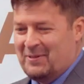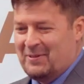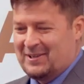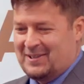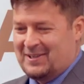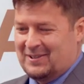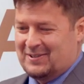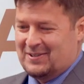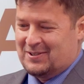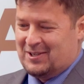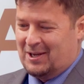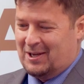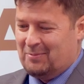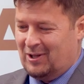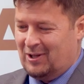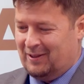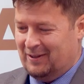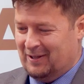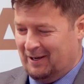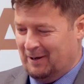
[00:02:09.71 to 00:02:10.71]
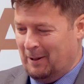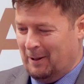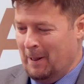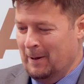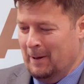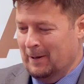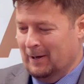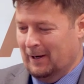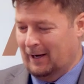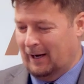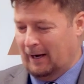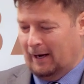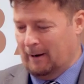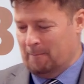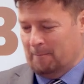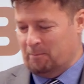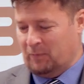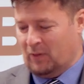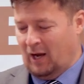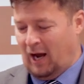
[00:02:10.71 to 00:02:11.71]
this isn't something that
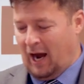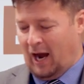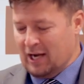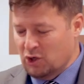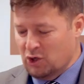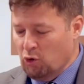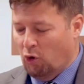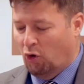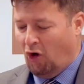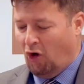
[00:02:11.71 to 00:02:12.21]
um, I knew a